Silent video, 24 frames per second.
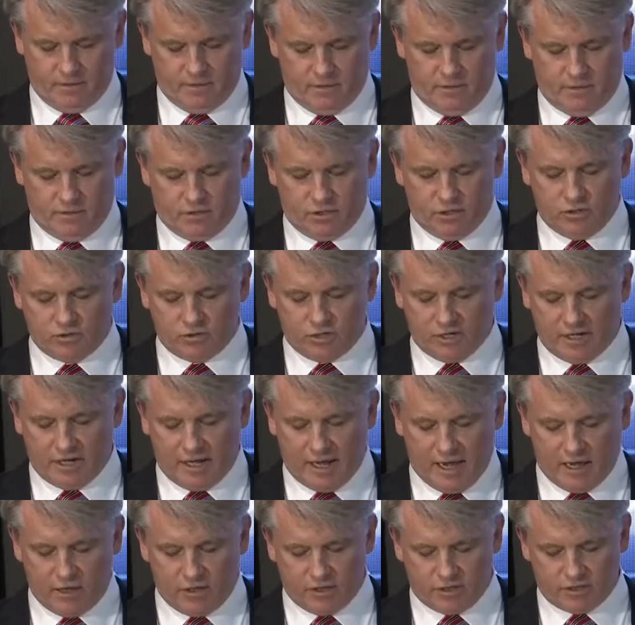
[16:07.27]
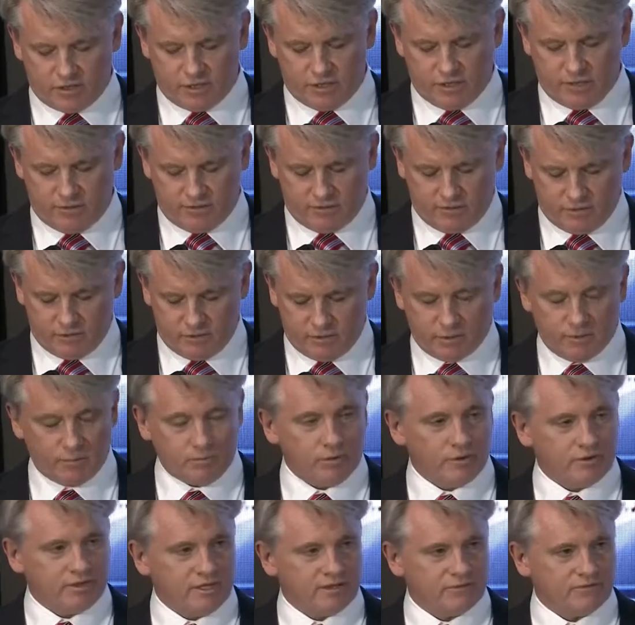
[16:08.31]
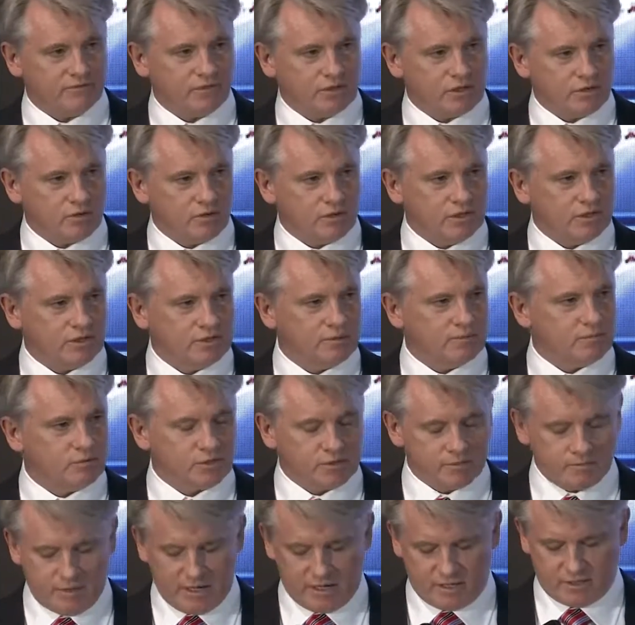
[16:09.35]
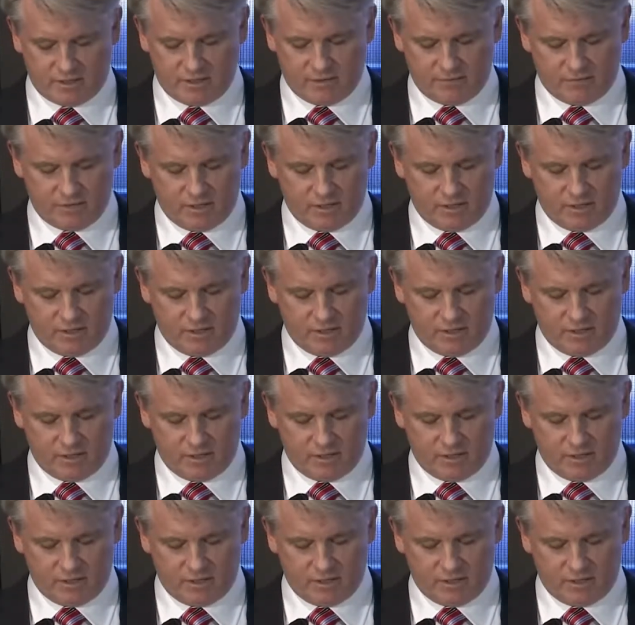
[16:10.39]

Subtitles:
To use an analogy, just to put that figure into perspective,